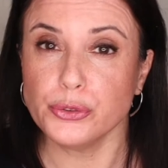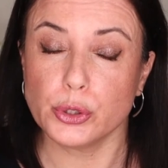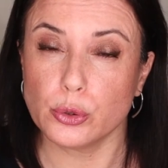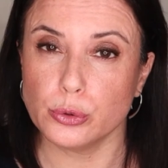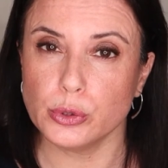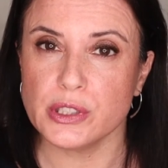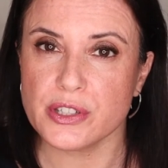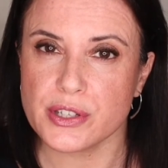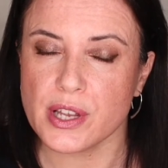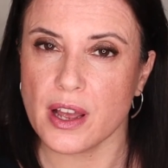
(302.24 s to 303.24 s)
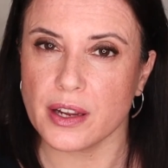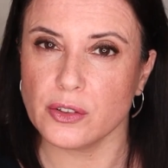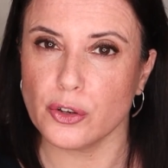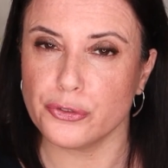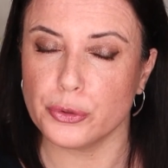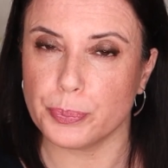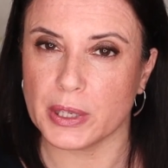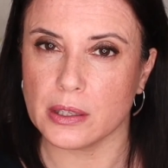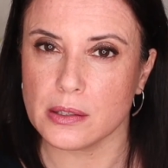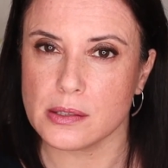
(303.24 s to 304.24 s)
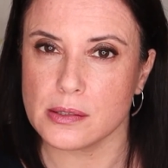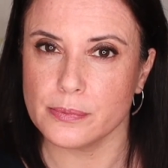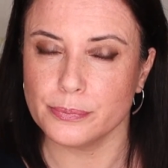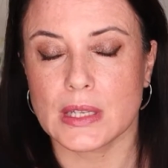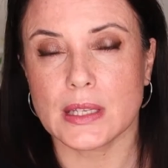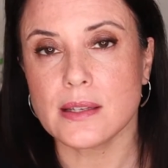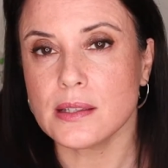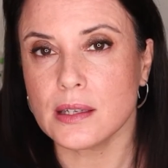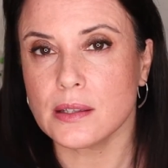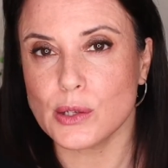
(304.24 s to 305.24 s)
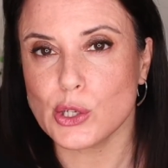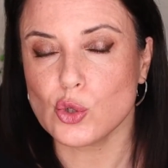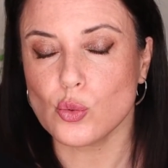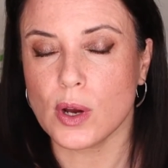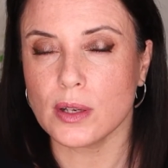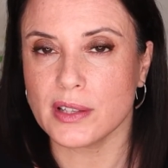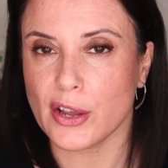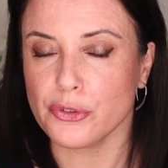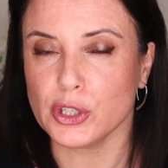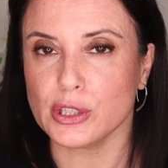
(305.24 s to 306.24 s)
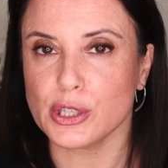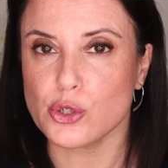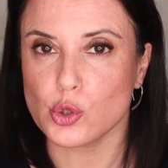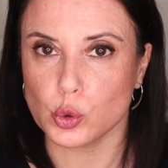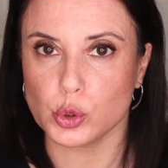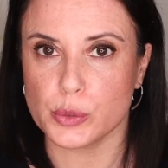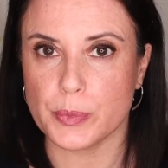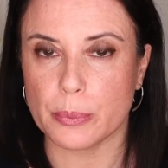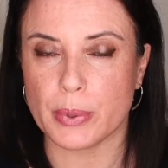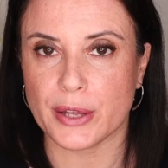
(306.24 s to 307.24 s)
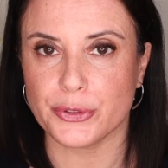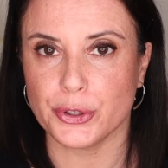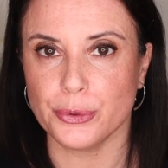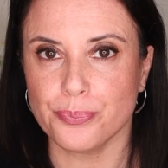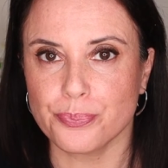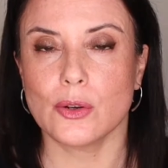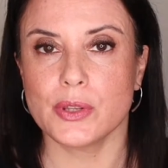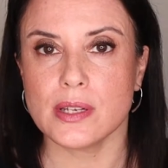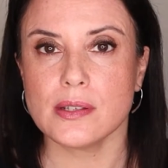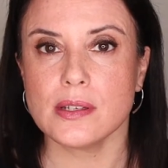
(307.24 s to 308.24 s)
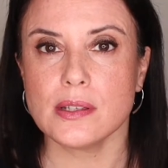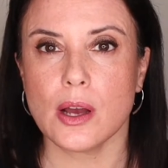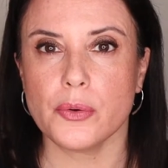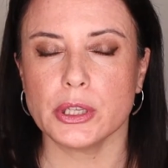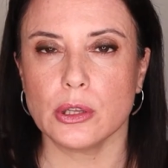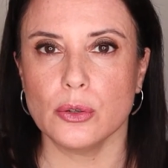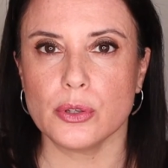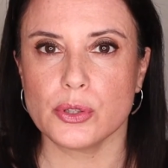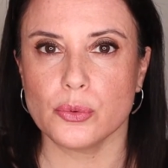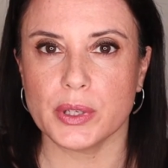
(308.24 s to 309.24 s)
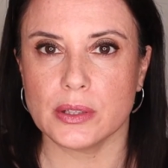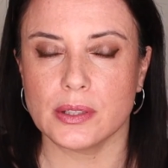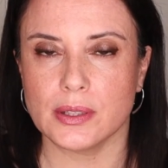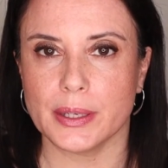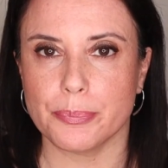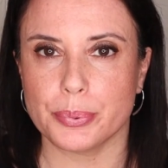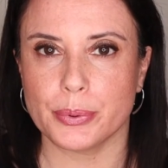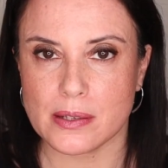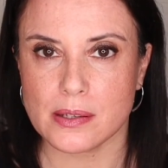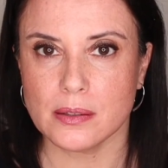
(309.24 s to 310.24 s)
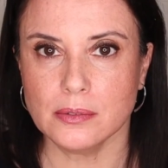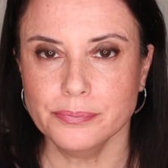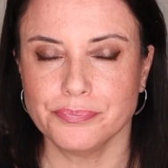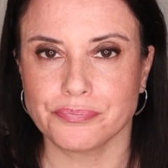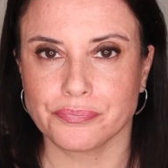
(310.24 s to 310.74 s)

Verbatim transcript: on the cooler side of the pinks, and I think this one definitely suits me better. So this is how it looks with the lip pencil,